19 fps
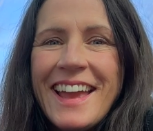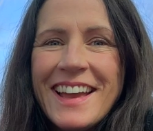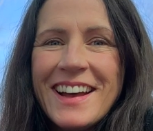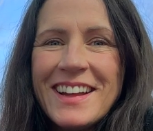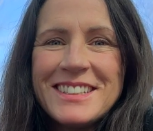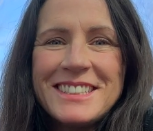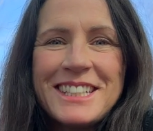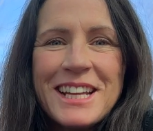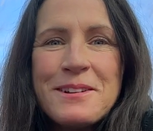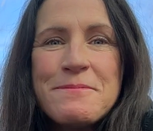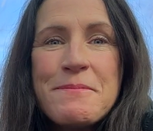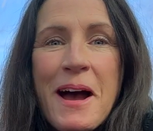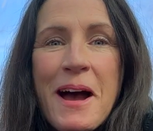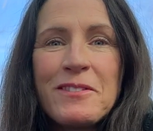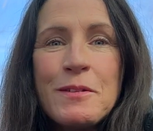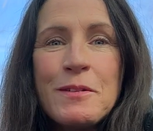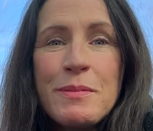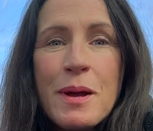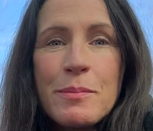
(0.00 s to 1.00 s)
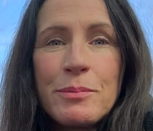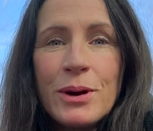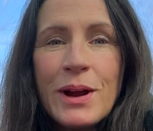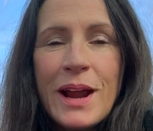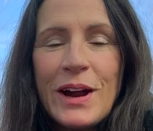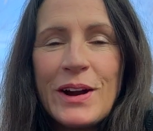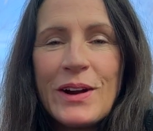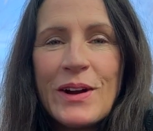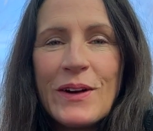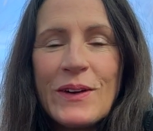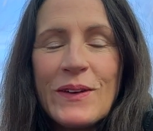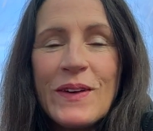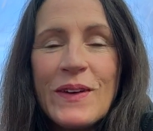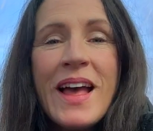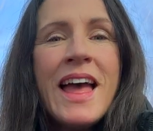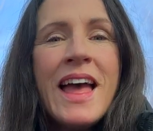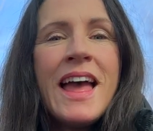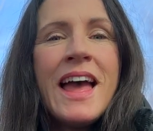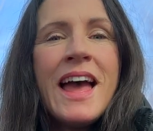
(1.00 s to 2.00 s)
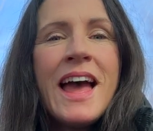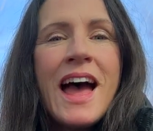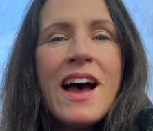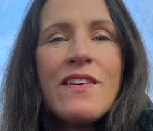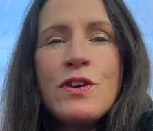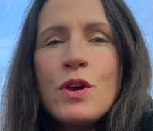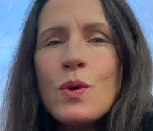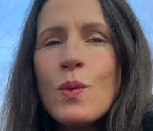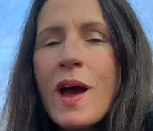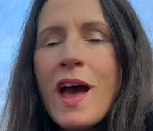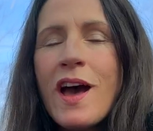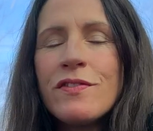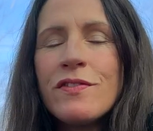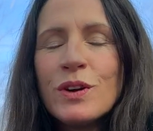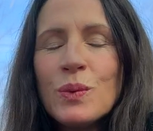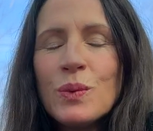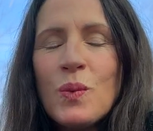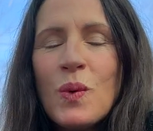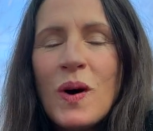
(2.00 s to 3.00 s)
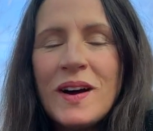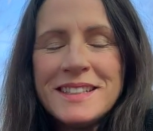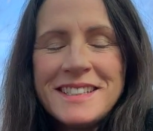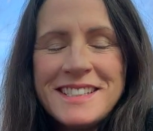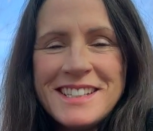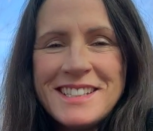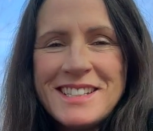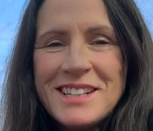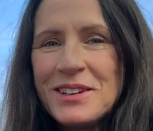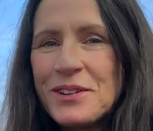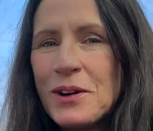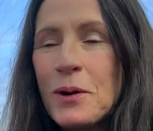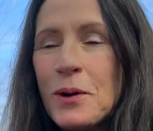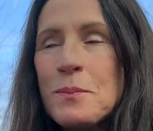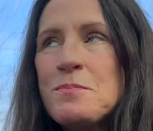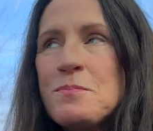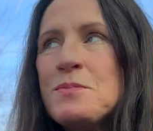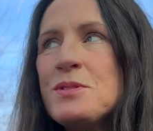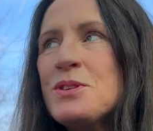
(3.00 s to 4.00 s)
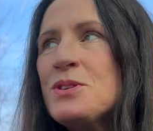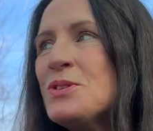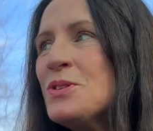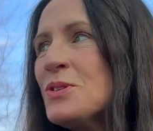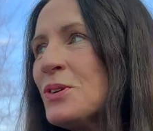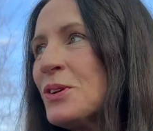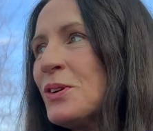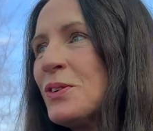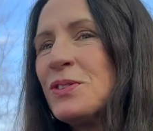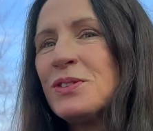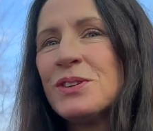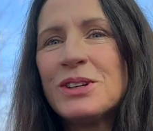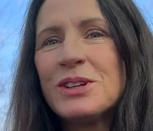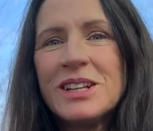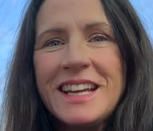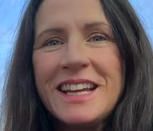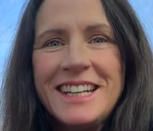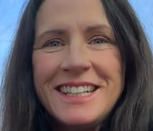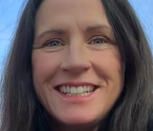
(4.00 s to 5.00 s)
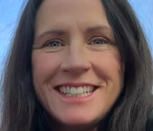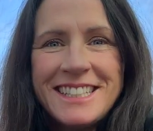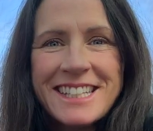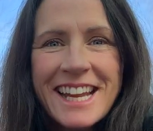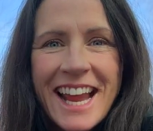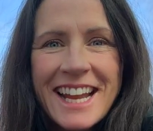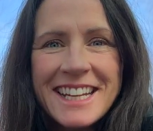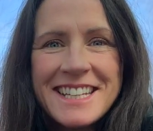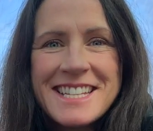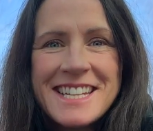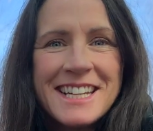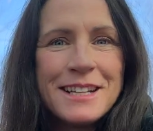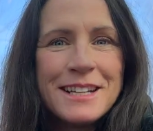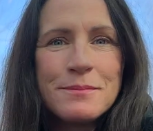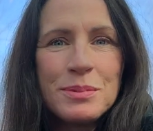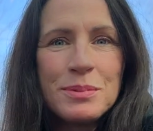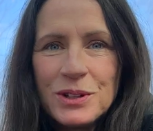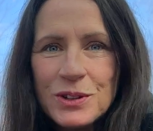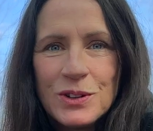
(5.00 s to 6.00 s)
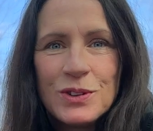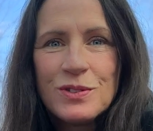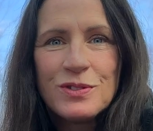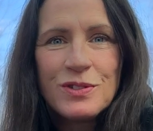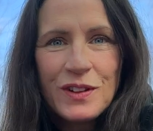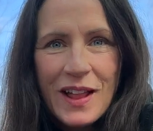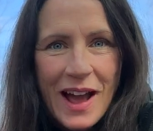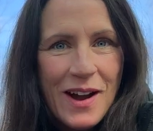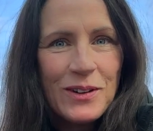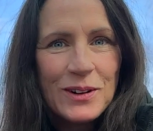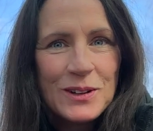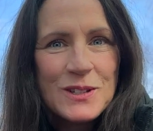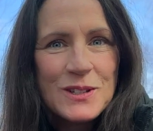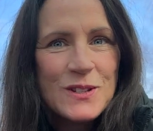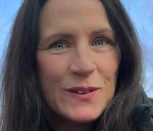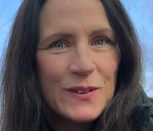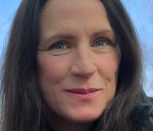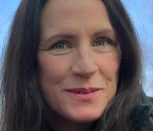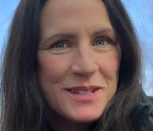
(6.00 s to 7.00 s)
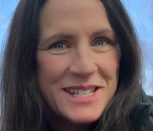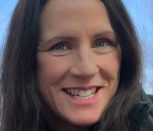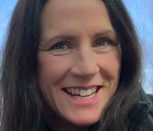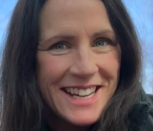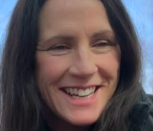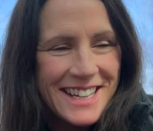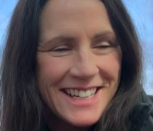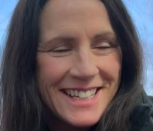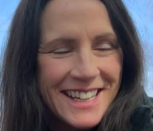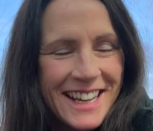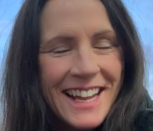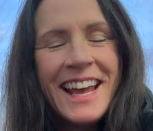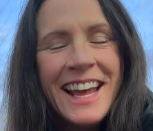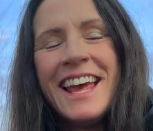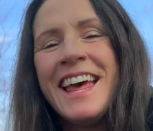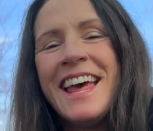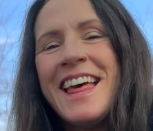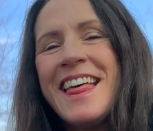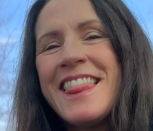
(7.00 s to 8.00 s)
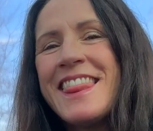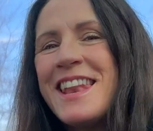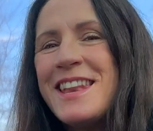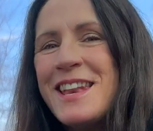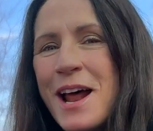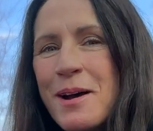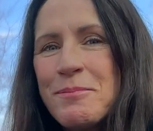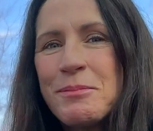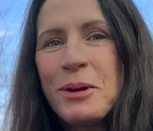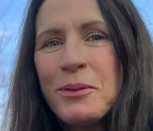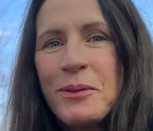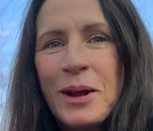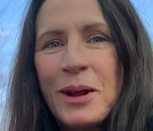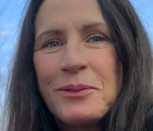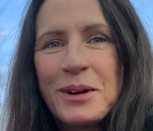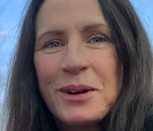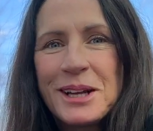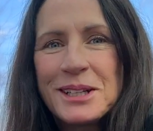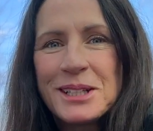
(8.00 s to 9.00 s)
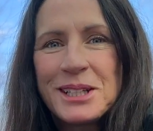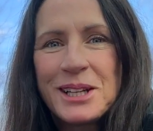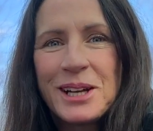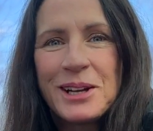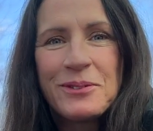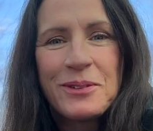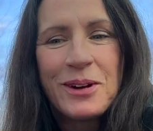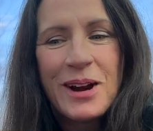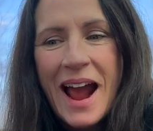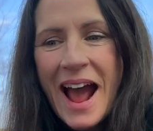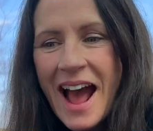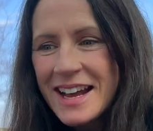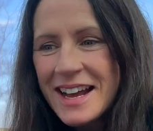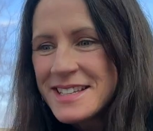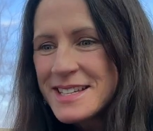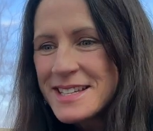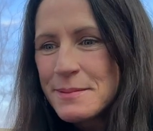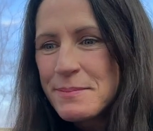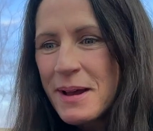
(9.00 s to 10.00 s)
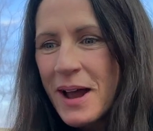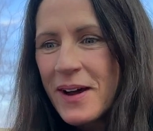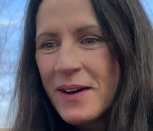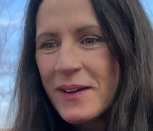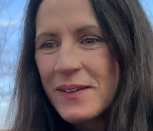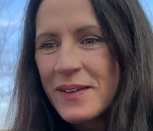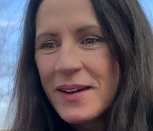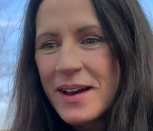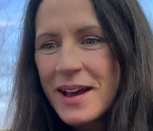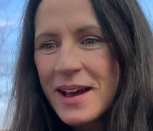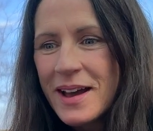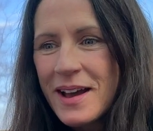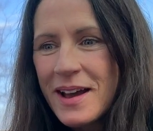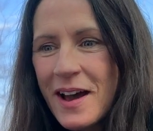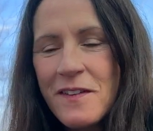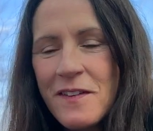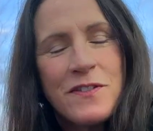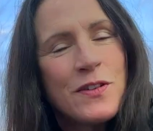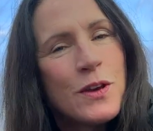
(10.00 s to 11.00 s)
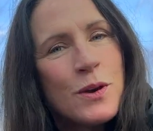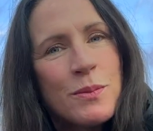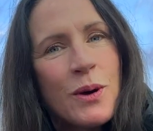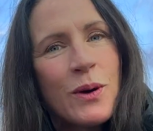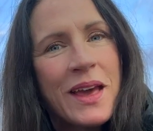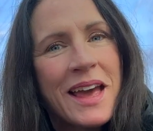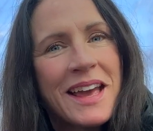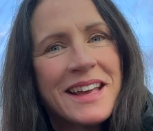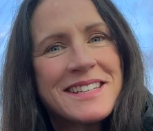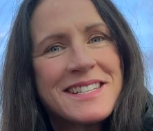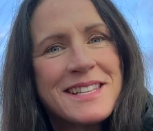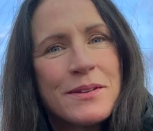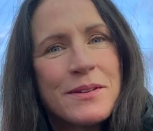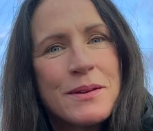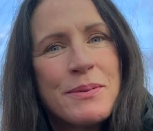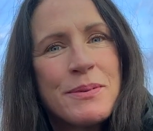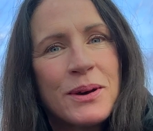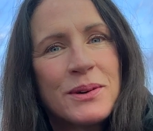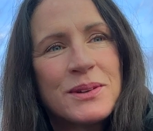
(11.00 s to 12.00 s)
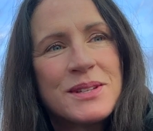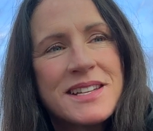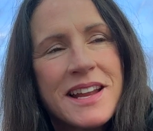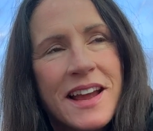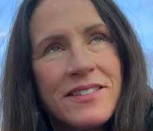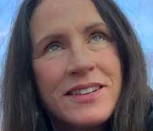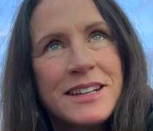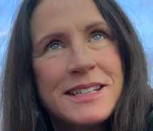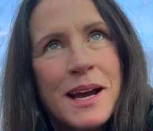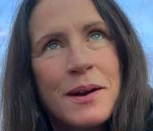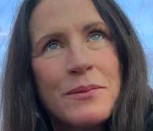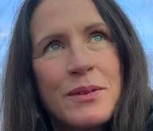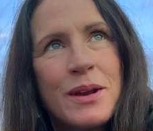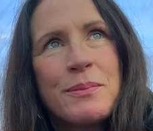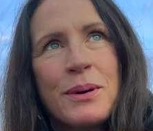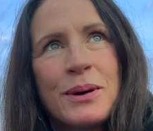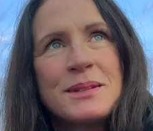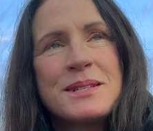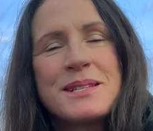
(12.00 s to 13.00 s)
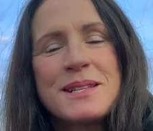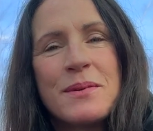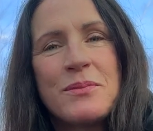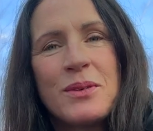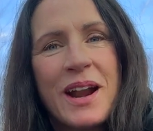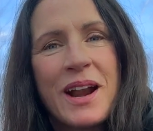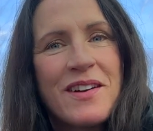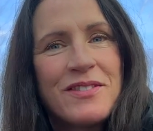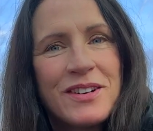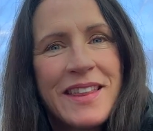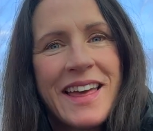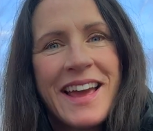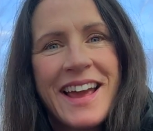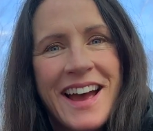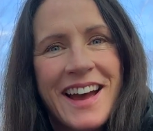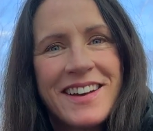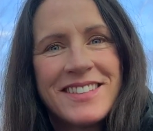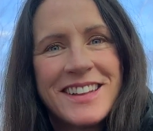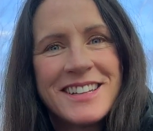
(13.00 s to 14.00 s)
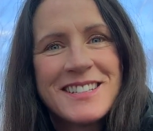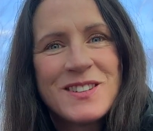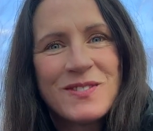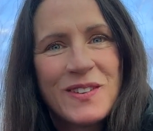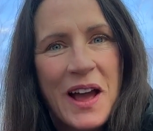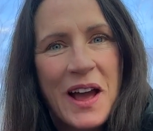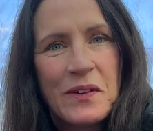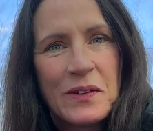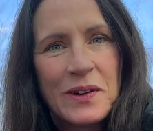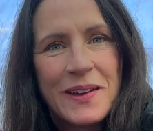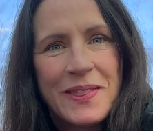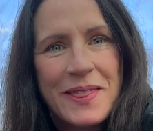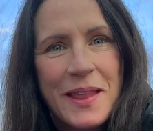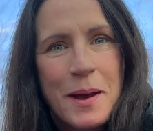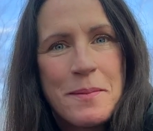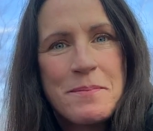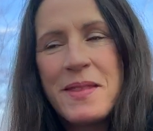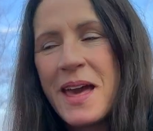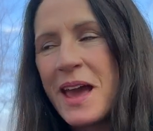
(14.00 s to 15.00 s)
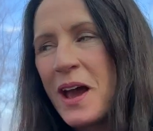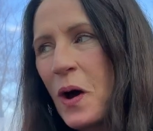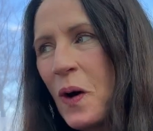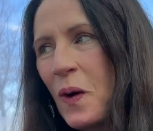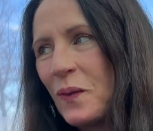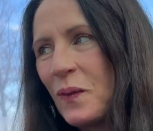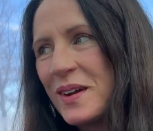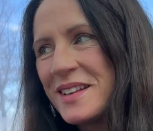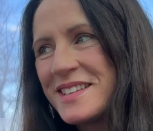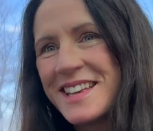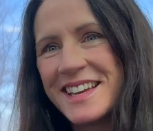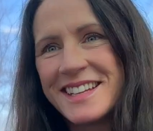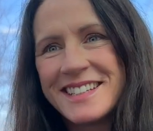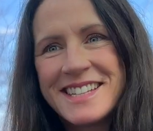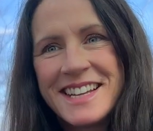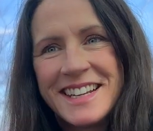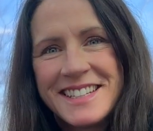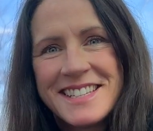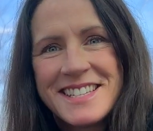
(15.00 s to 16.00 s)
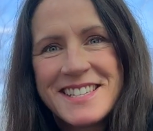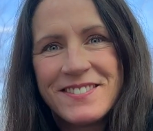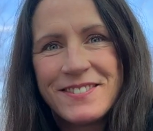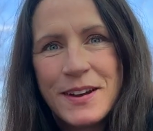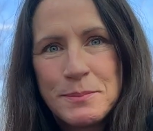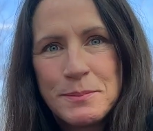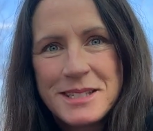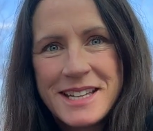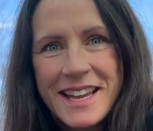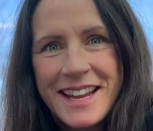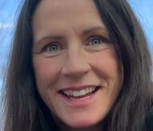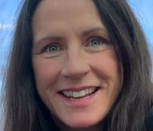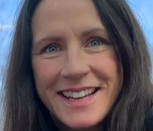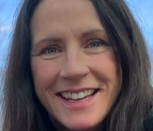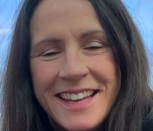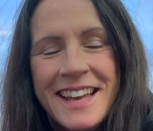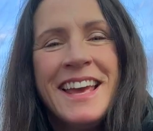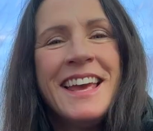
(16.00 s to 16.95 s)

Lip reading: y'all, Jen back from PepperHarrow. Have you ever wanted to grow beautiful, enchanting blue flowers from seed? The number one question we're asked about a few bouquets that we post. Every time we post them, whenever they have this flower in them, they always get tons of uptake.